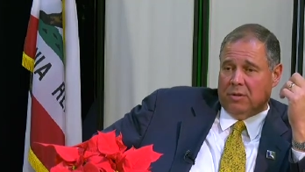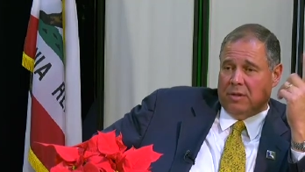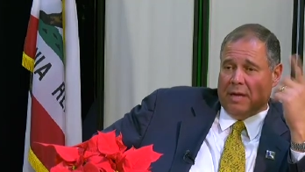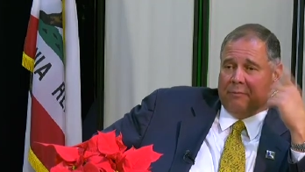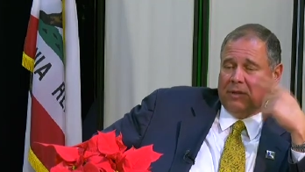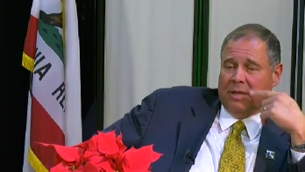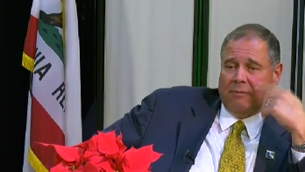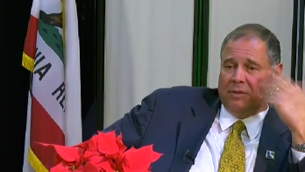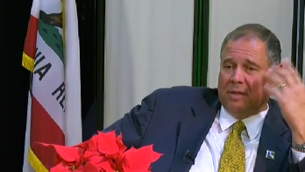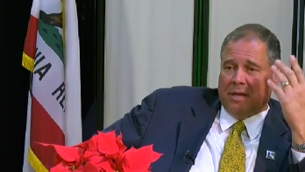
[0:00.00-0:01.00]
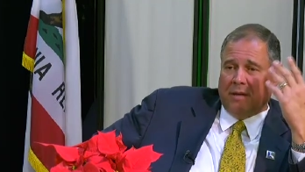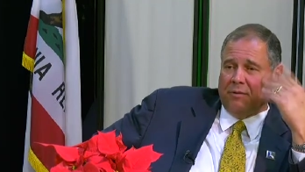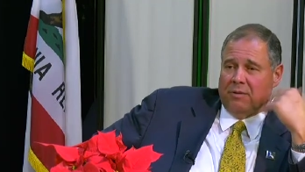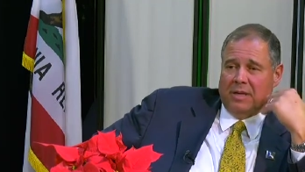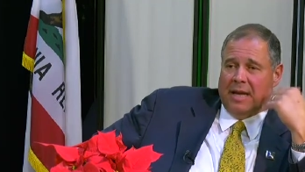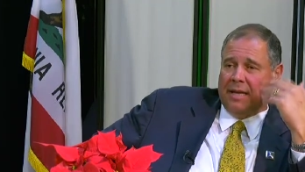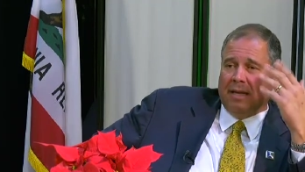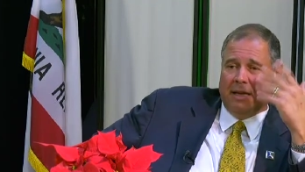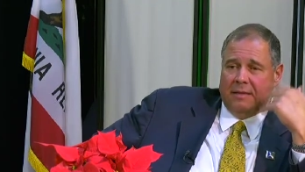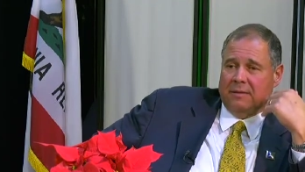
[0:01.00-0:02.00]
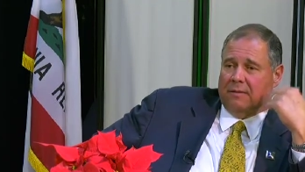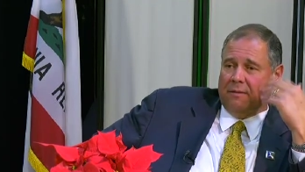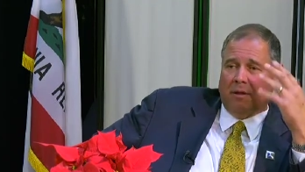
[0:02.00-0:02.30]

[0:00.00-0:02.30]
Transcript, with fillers: Yeah. That was that was another decades